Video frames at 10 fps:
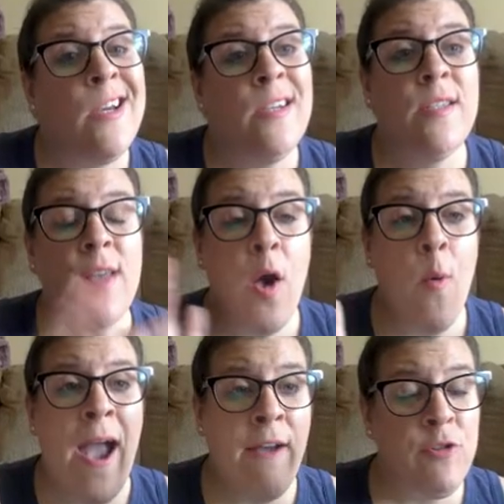So
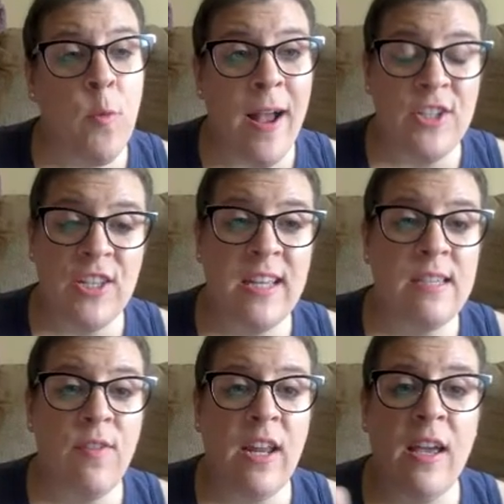after watching this
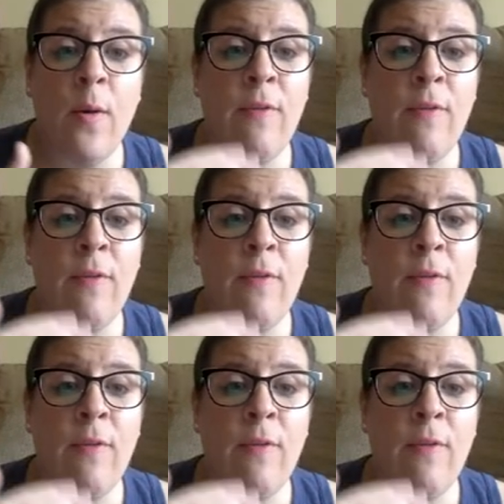video,